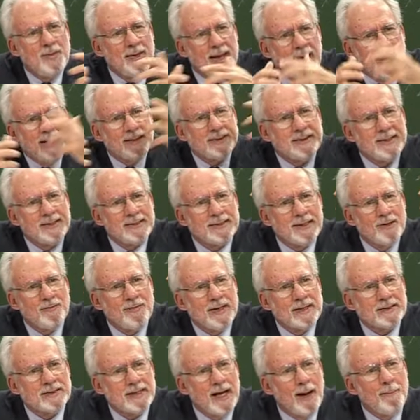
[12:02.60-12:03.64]
the essence of
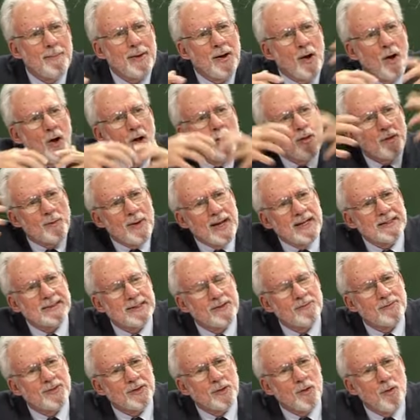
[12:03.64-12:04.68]
Islam, and all the rest
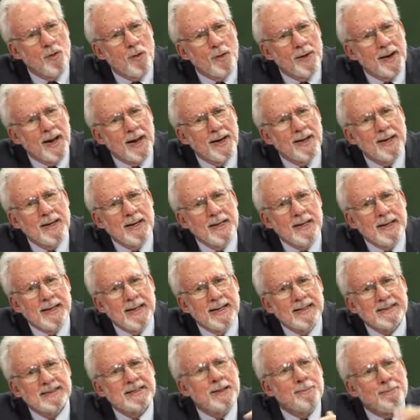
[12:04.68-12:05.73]
of the Quran
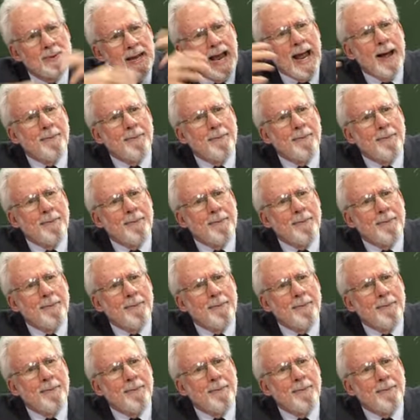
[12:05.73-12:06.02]
is simply